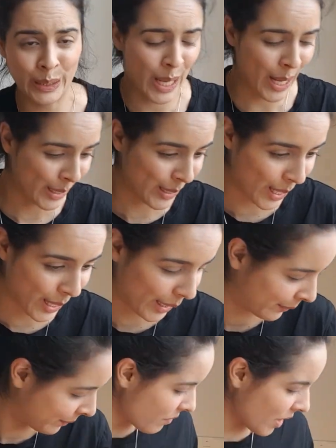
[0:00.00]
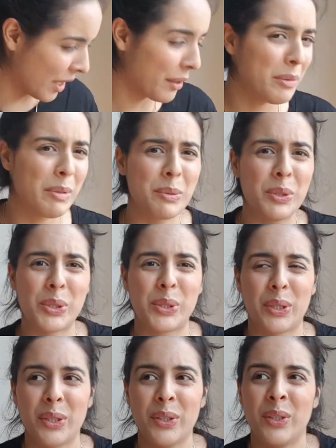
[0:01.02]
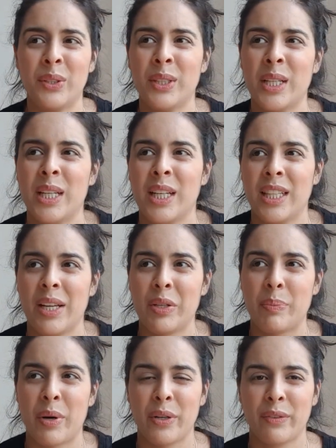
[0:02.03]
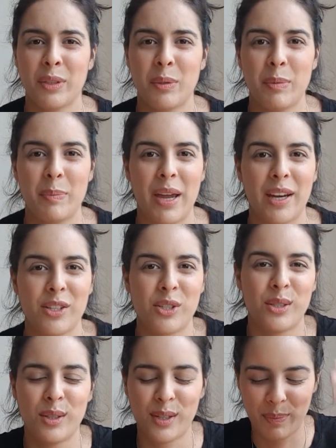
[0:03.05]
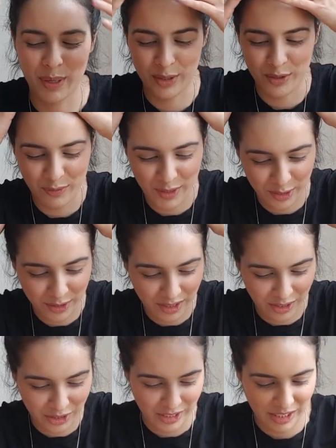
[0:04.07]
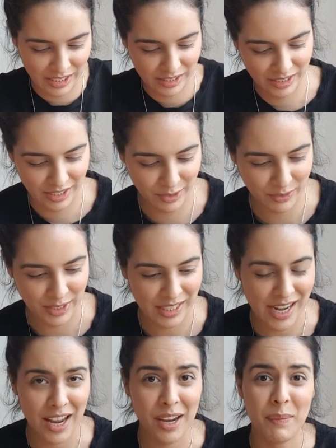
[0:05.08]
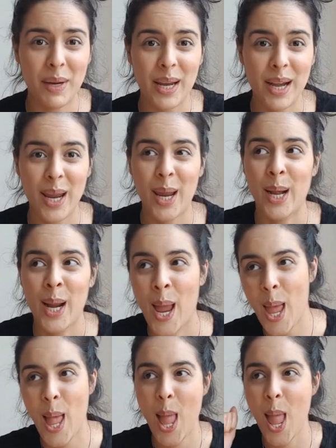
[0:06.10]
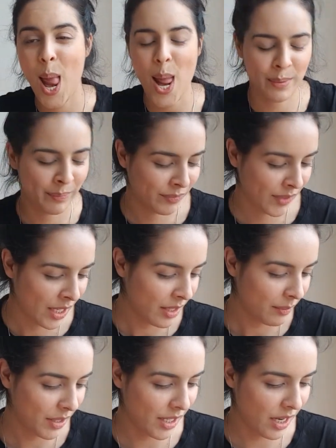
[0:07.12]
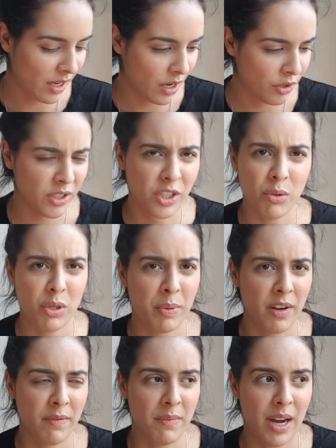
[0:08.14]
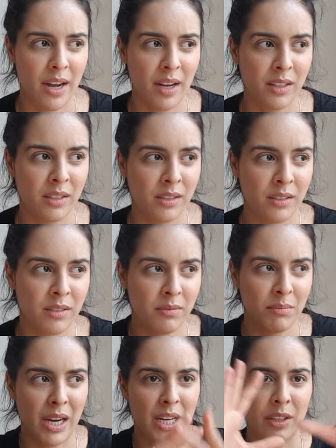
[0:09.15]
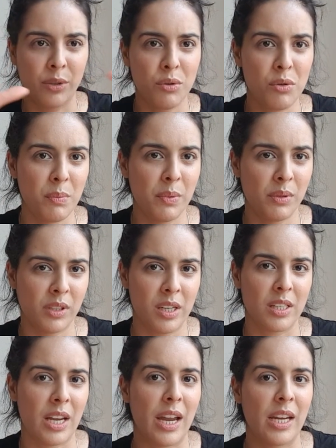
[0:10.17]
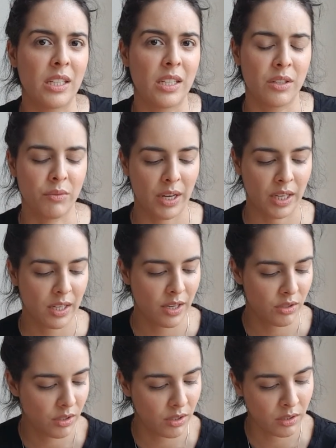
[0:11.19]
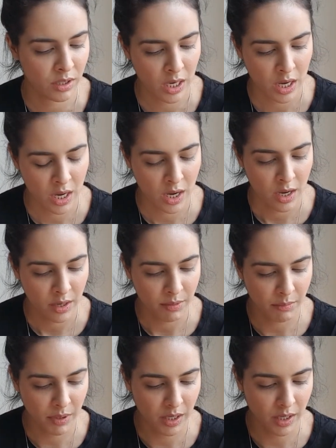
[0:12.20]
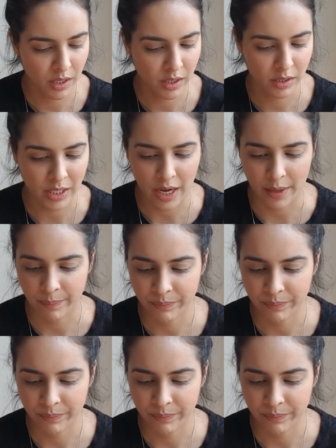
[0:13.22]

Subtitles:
that day. And I remember this girl that was part of the whole package, she took a picture of my shirt because she liked it, and I was like, yeah, I made it. But yeah, I don't think she was part of my group because I didn't recognize her. But yeah,